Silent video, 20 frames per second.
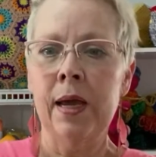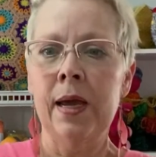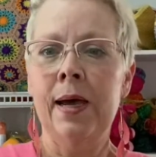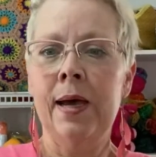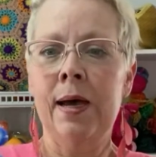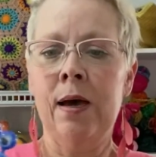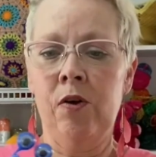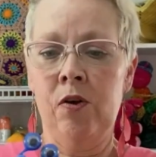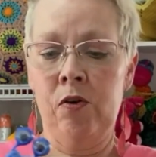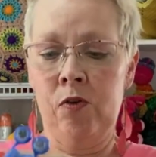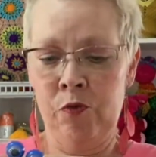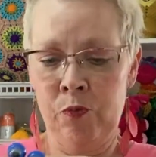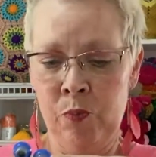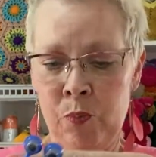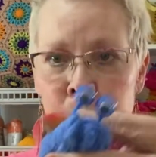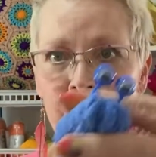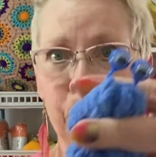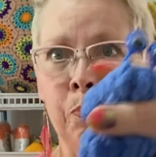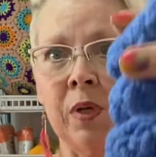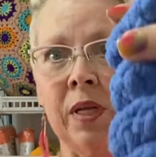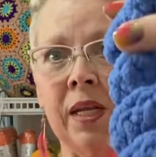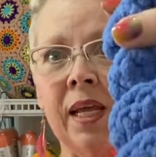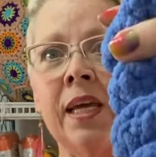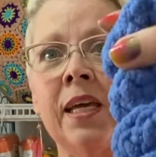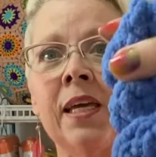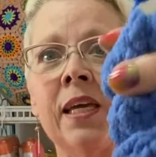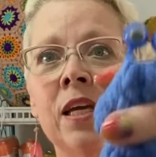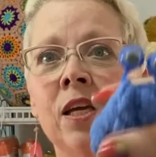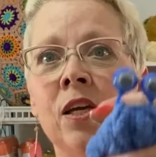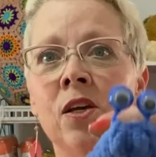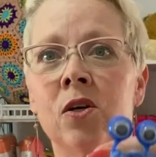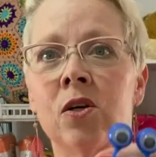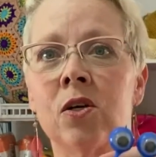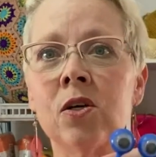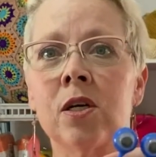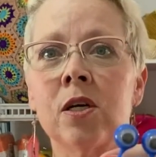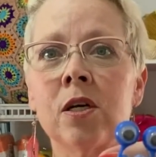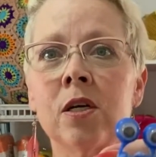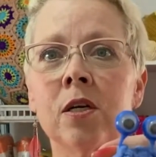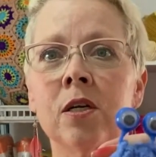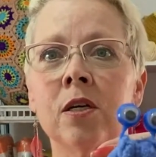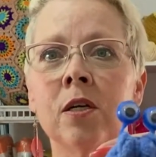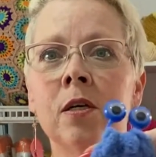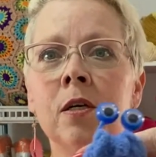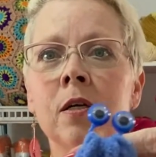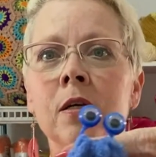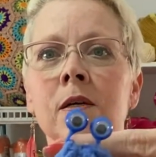Out of blanket yarn,